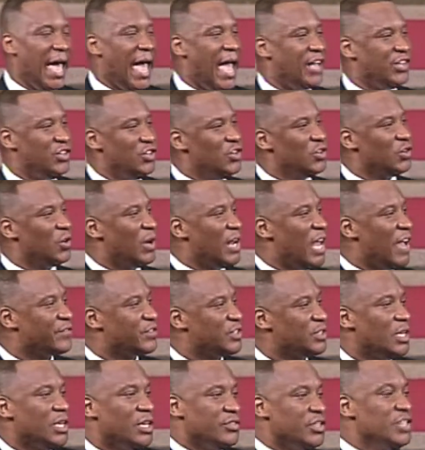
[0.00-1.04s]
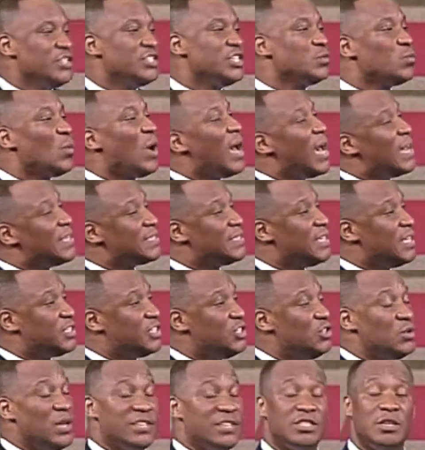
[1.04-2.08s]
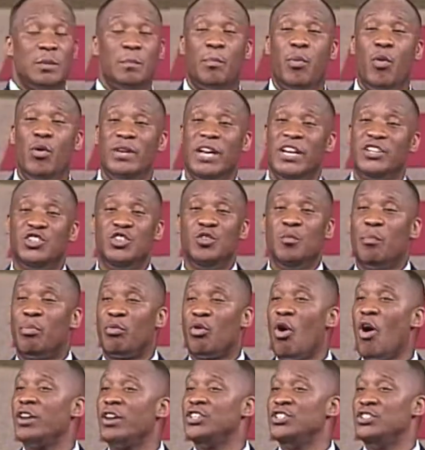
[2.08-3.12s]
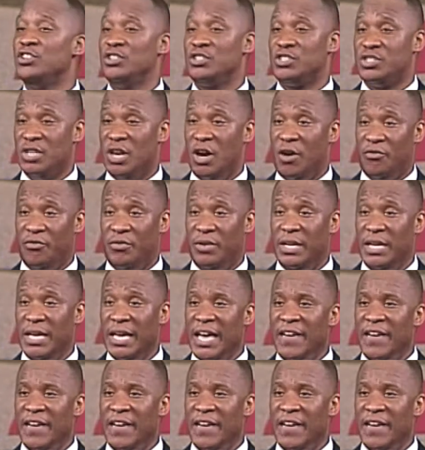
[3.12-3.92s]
And you're going to have to, this is why I said to you that's important that you broaden yourself.